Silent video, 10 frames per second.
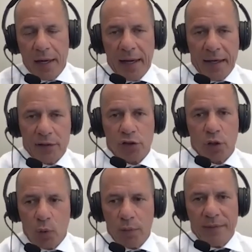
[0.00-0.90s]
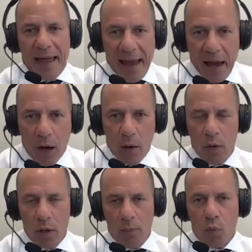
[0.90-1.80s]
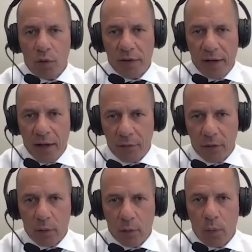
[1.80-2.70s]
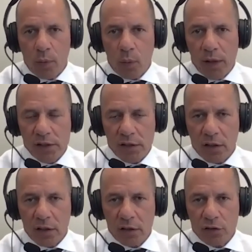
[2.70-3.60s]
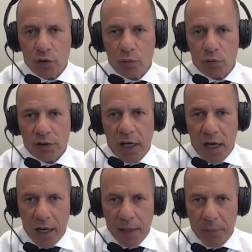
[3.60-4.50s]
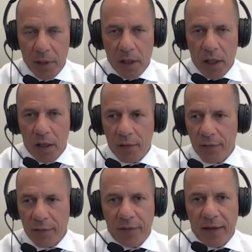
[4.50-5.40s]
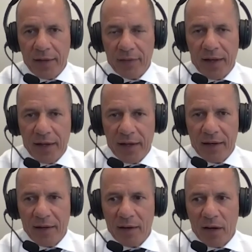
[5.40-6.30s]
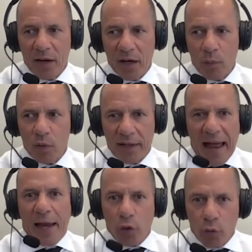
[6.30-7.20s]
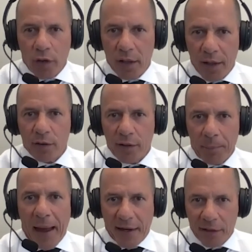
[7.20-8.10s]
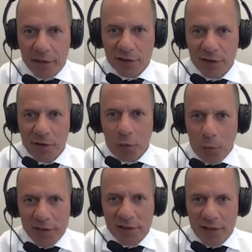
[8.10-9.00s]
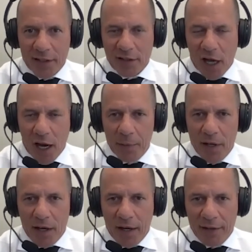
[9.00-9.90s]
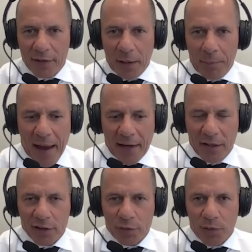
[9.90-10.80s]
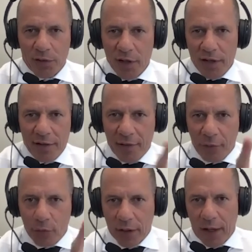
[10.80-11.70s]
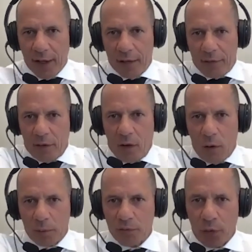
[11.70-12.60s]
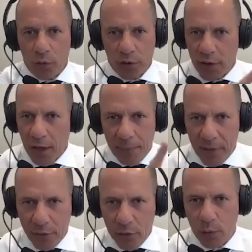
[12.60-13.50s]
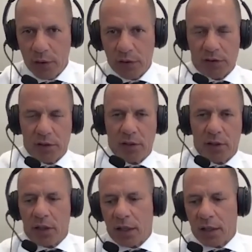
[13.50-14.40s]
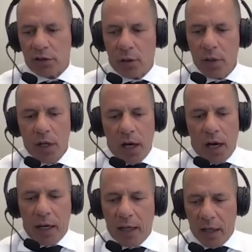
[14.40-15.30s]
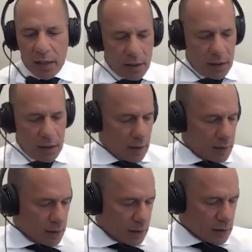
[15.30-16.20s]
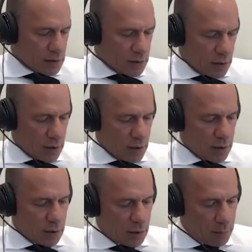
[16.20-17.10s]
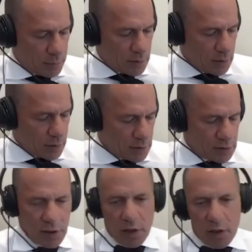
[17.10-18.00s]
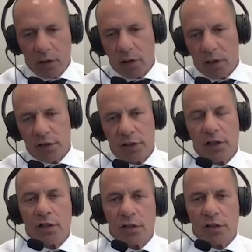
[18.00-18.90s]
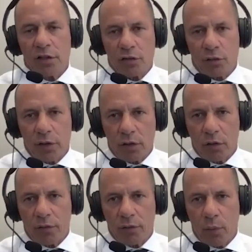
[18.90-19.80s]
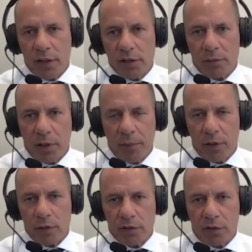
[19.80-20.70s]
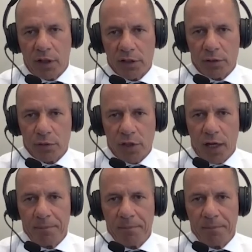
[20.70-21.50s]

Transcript: And so now, more than ever, when we're wasting a consumer's time, uh, they, they will get angry and they'll get back at us for wasting mm. the time. Yeah. And they get back at us with never again, arms folded. I'm not doing this uh, again. So I, I, I, I mm. think it's uh, incumbent on us as an industry to look for ways to make better use of customers' time.